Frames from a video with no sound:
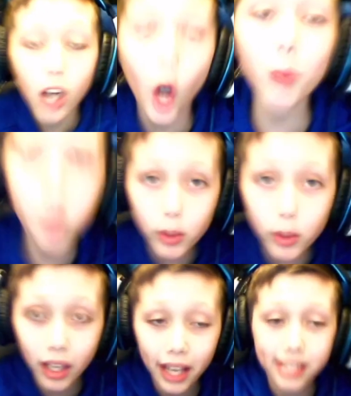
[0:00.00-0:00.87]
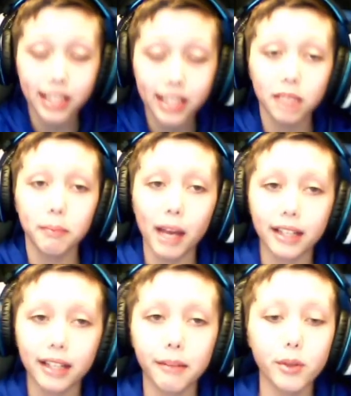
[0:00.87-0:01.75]
Hopefully you guys like the
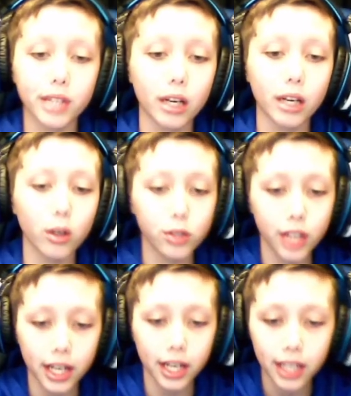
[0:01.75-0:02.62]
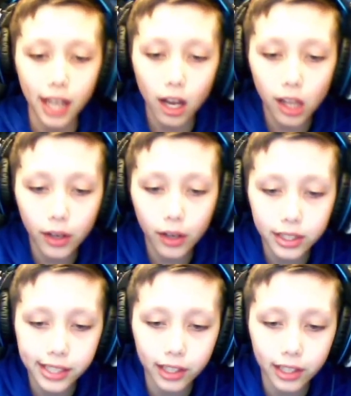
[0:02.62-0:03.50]
background music. I'll go check how loud it
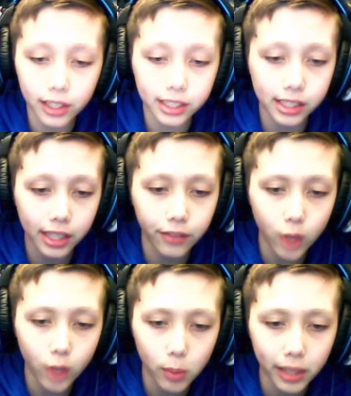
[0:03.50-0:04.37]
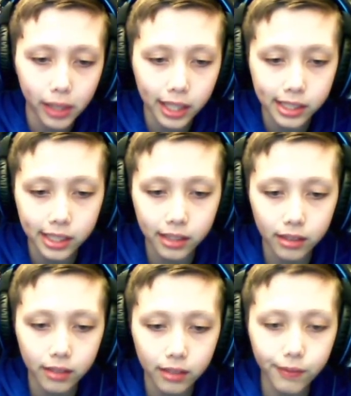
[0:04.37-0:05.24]
looks in O B S.
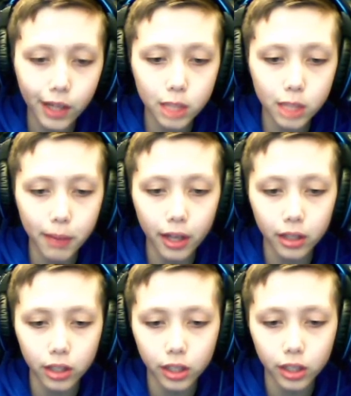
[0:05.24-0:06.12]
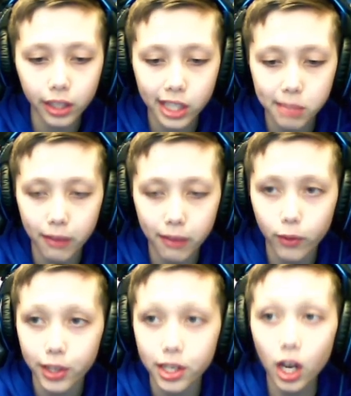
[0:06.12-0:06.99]
That looks good against my voice,
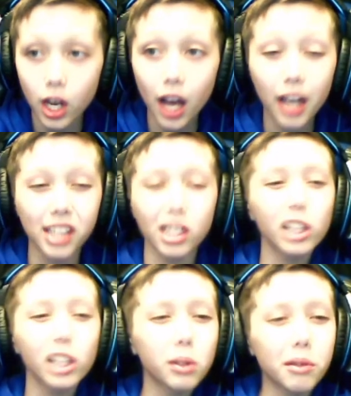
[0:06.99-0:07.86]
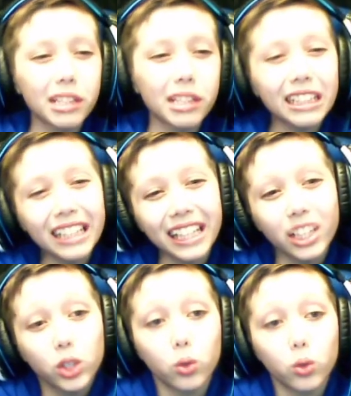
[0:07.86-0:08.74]
because the other one is a little
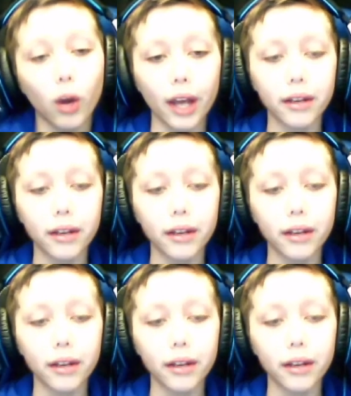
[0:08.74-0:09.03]
too quiet.